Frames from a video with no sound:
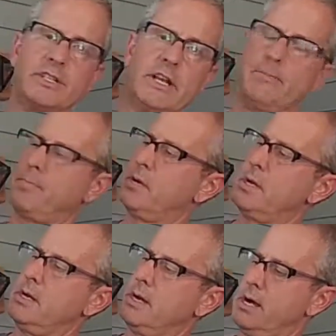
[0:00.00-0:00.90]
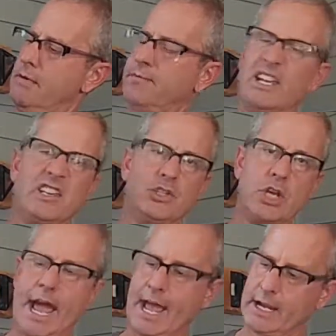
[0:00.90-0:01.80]
zip fleece
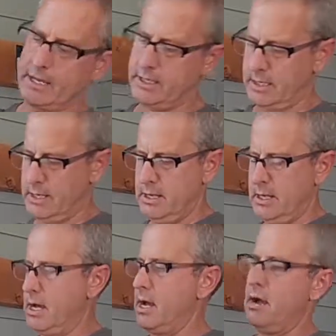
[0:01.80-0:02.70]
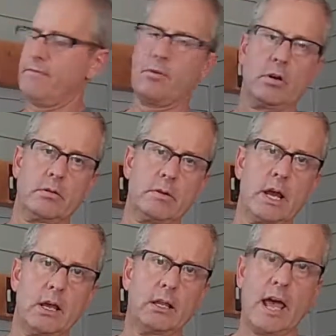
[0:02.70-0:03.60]
jacket for
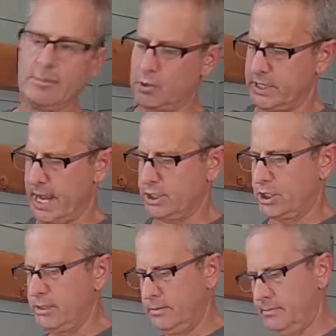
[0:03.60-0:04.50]
light protection.